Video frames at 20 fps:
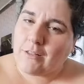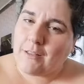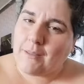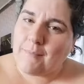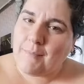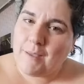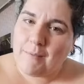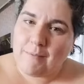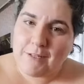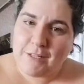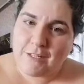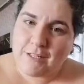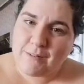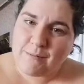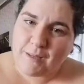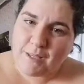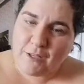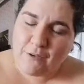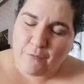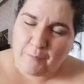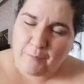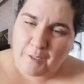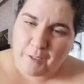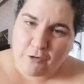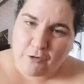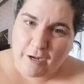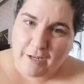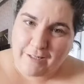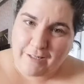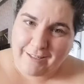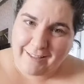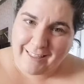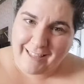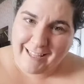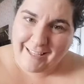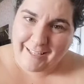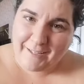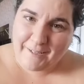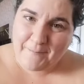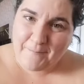It may be just what you've been trained to
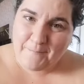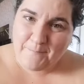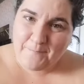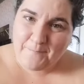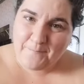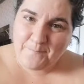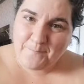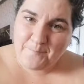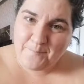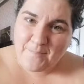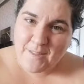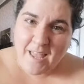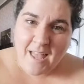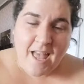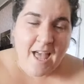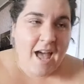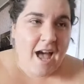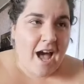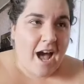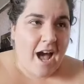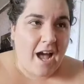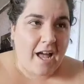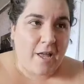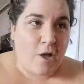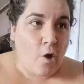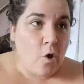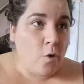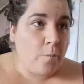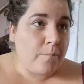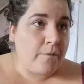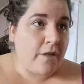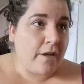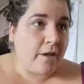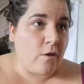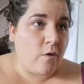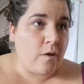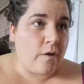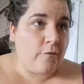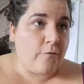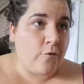think. I hope that
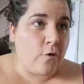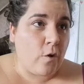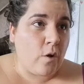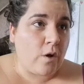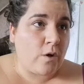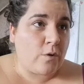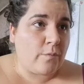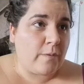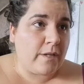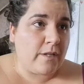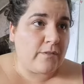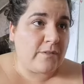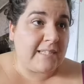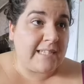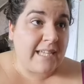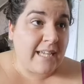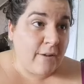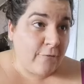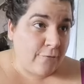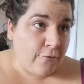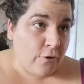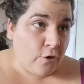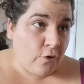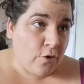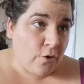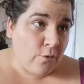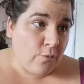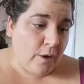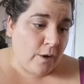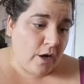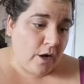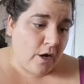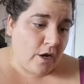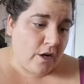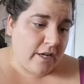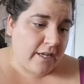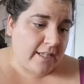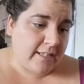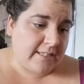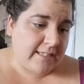going forward, when you see a photo where
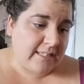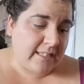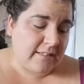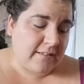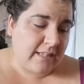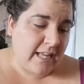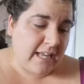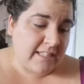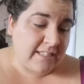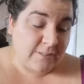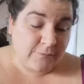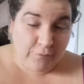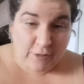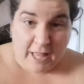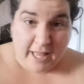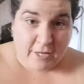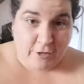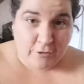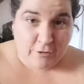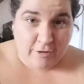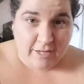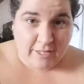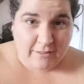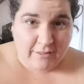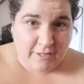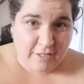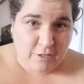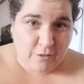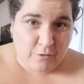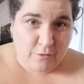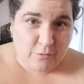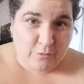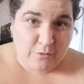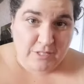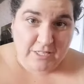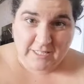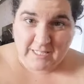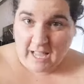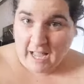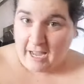it's less flattering than you
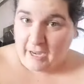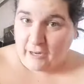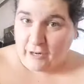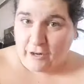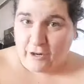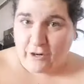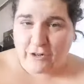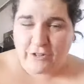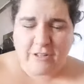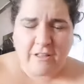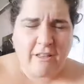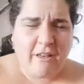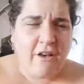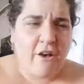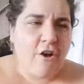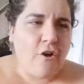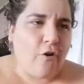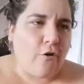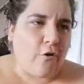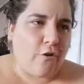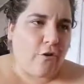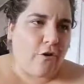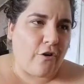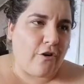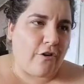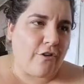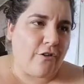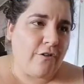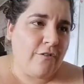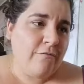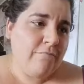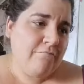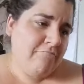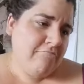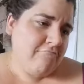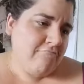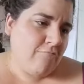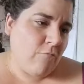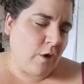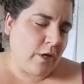desired or
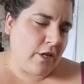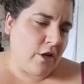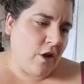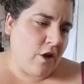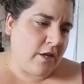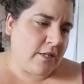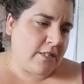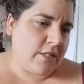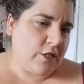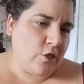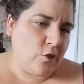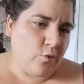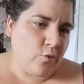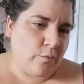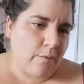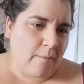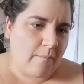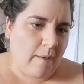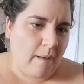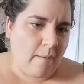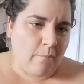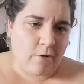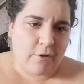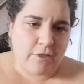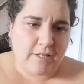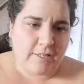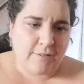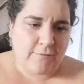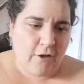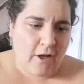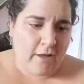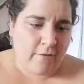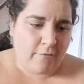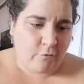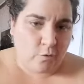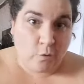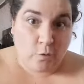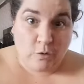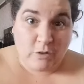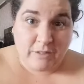whatnot, you remember these 5
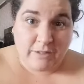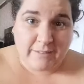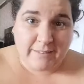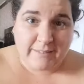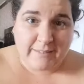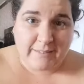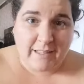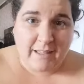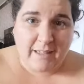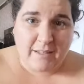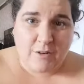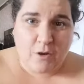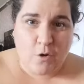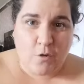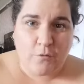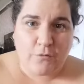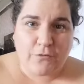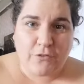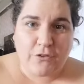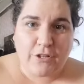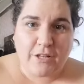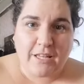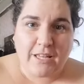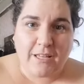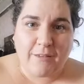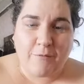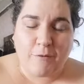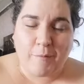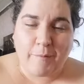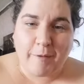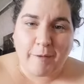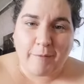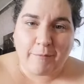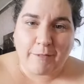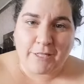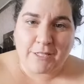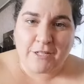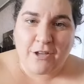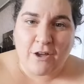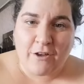rules. And hopefully we'll be able
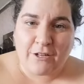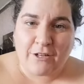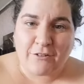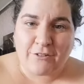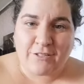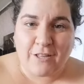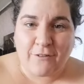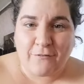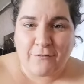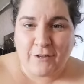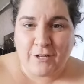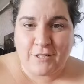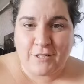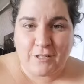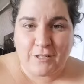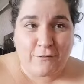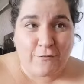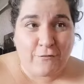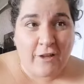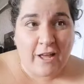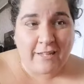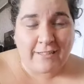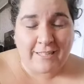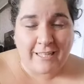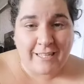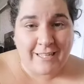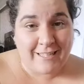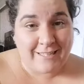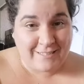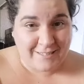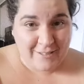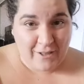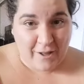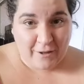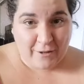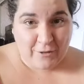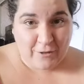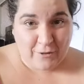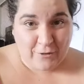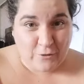to talk yourself into the fact that it's
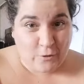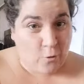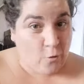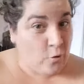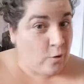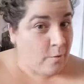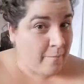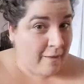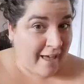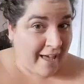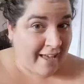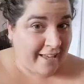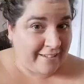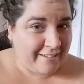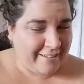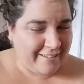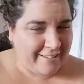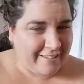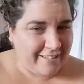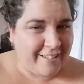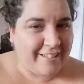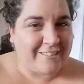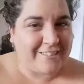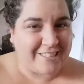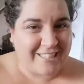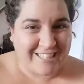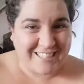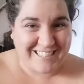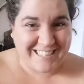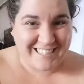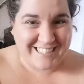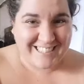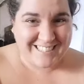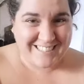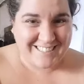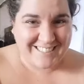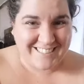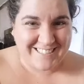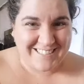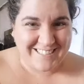not good or bad. It just is.
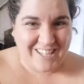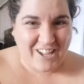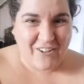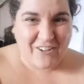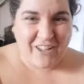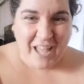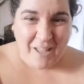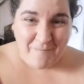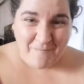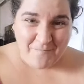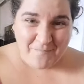Okay?